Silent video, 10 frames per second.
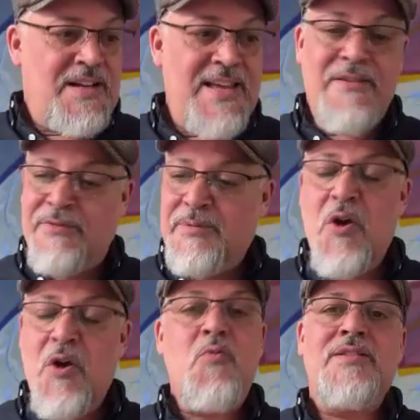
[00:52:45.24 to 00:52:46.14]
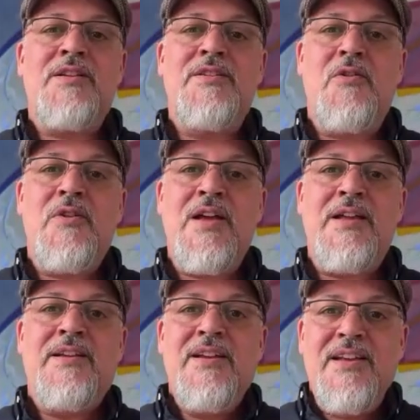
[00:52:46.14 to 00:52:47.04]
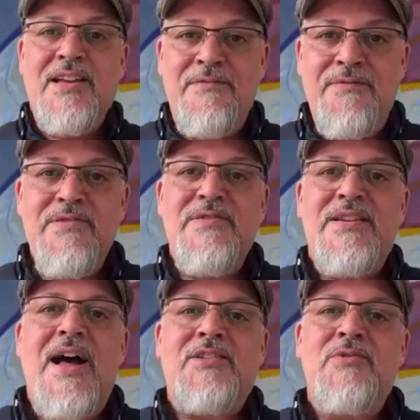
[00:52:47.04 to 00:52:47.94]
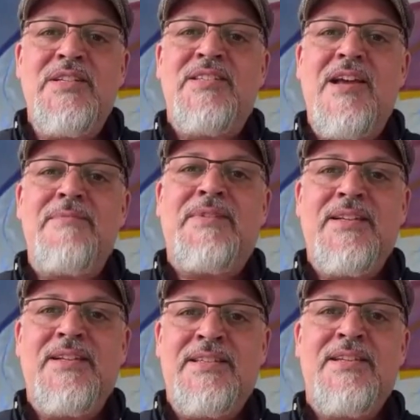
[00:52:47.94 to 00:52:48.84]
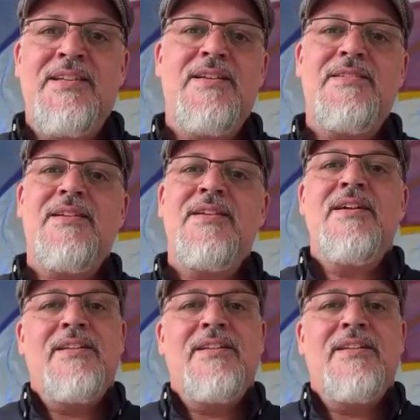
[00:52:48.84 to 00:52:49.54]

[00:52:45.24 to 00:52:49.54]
again, from note one to note N. If you're not doing the same thing as he is,